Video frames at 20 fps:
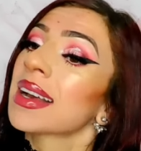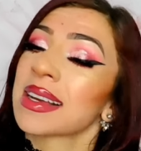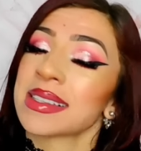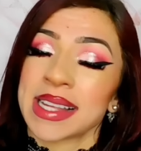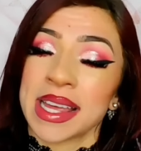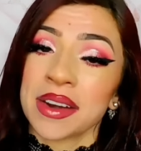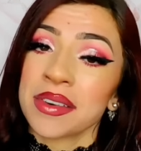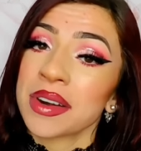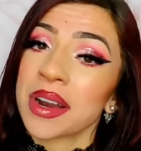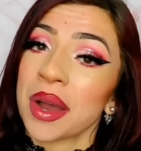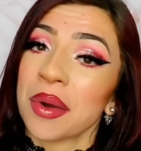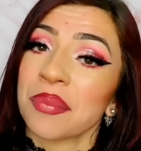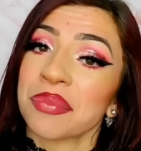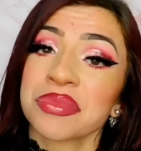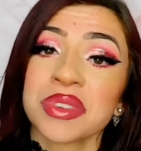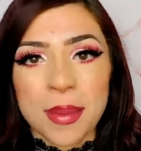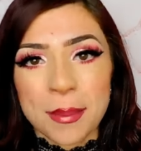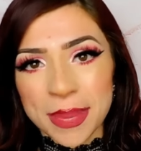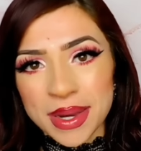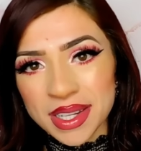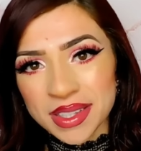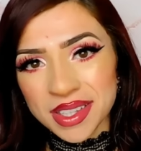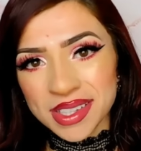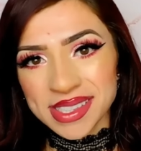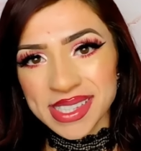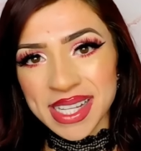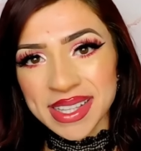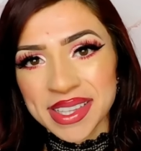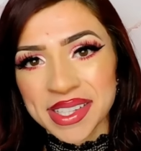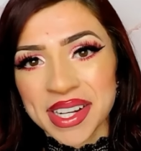because I don't know. But it
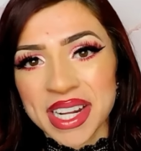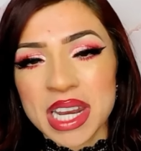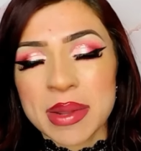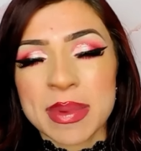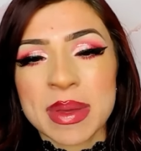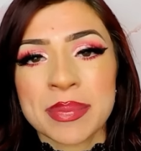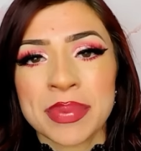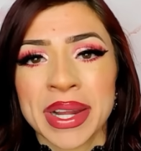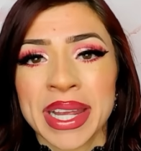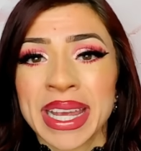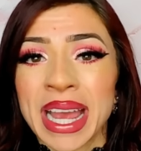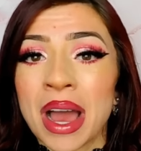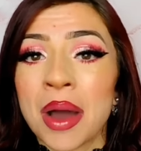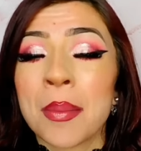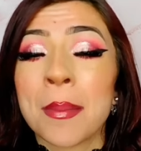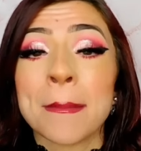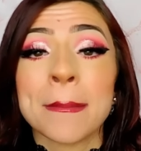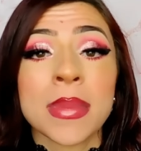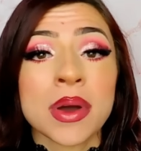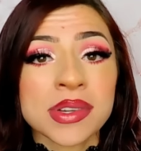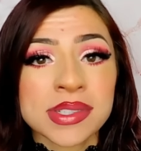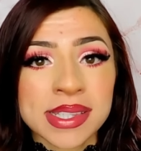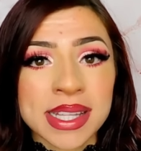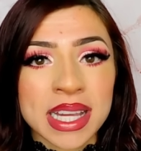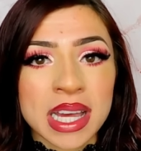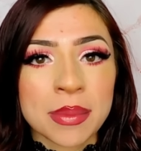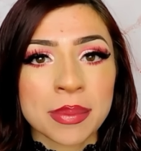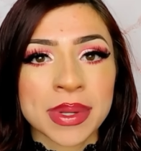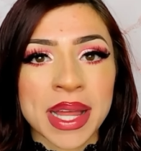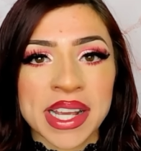looks like they're going to be bringing out mostly
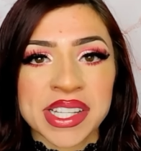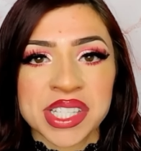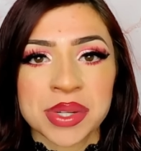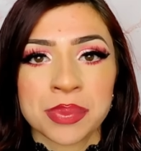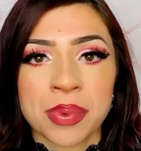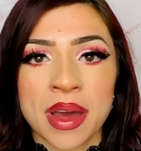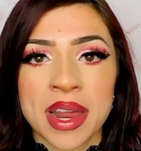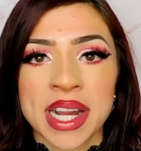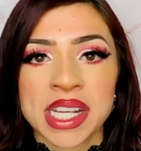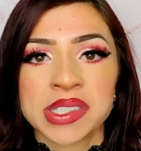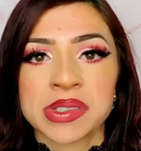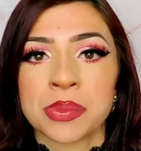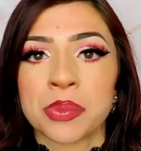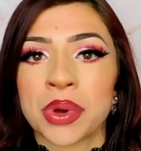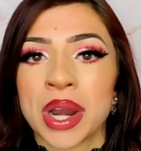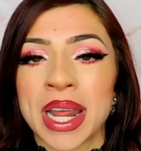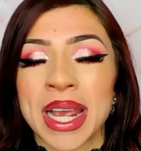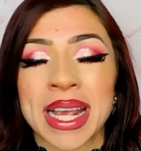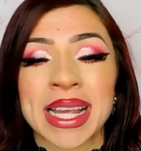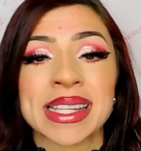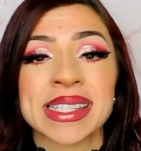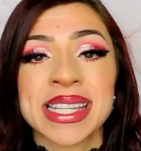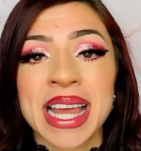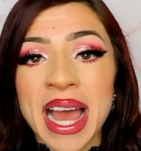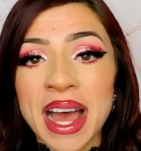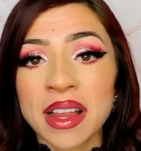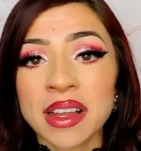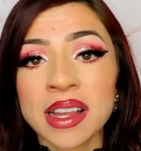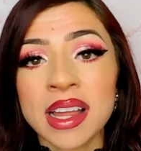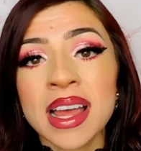complexion products from what I can
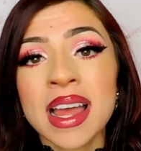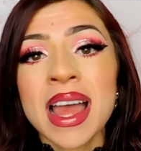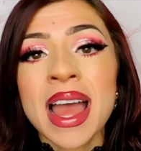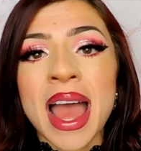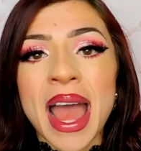tell,